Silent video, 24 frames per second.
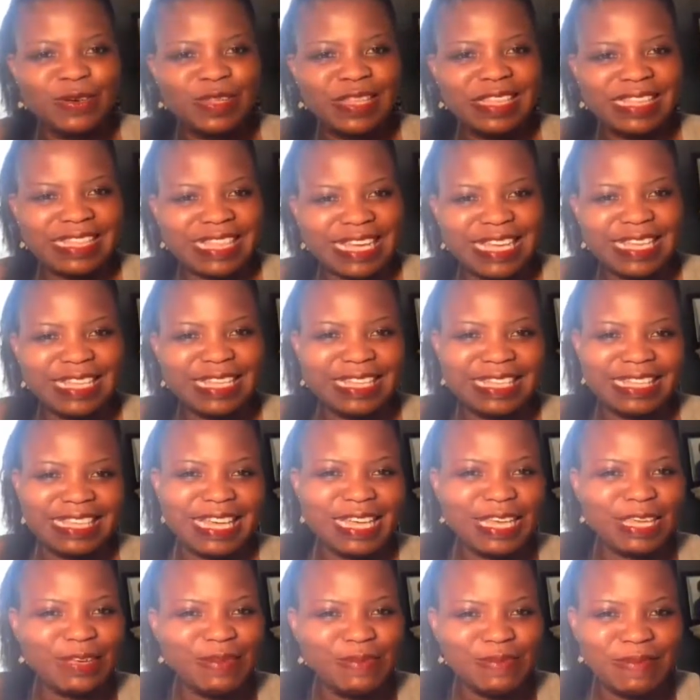Thank
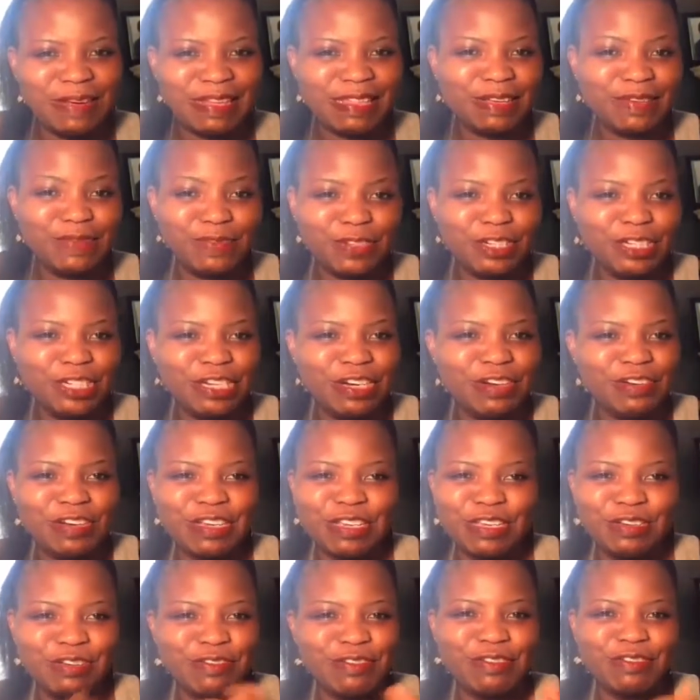you, Martha, for sharing.
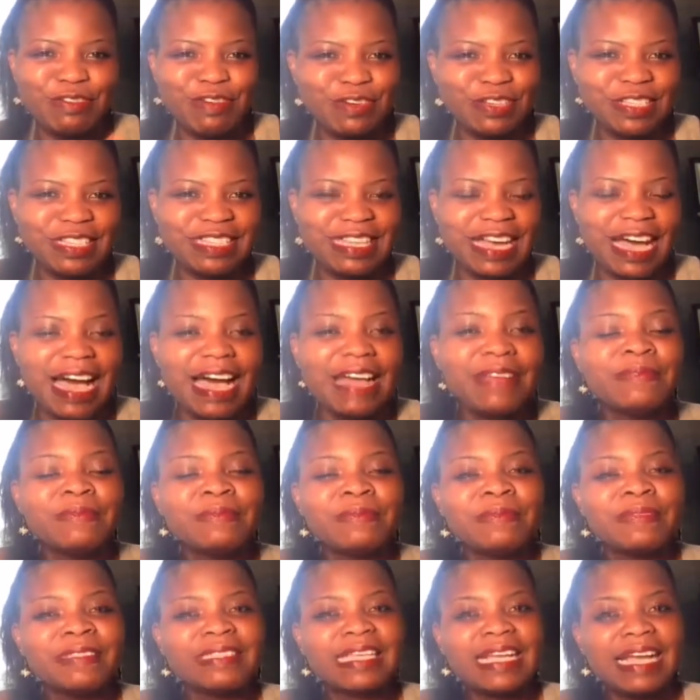You're a rock star.
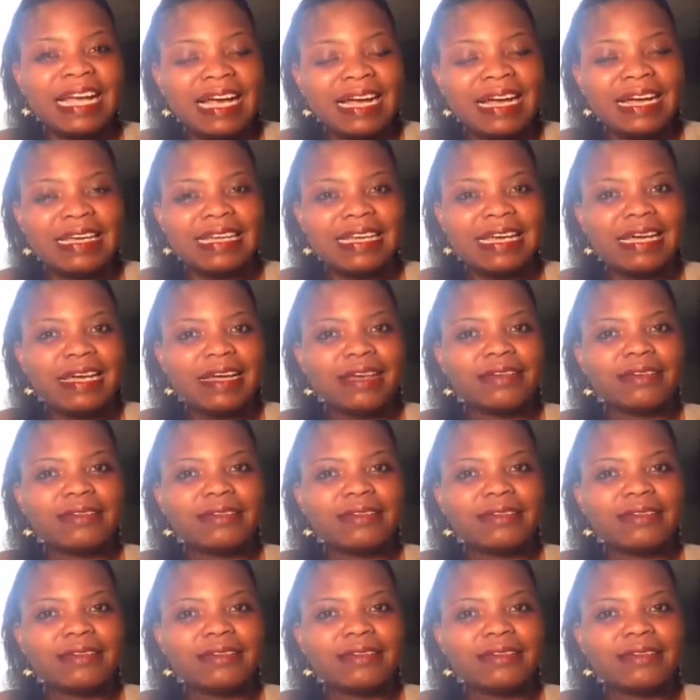And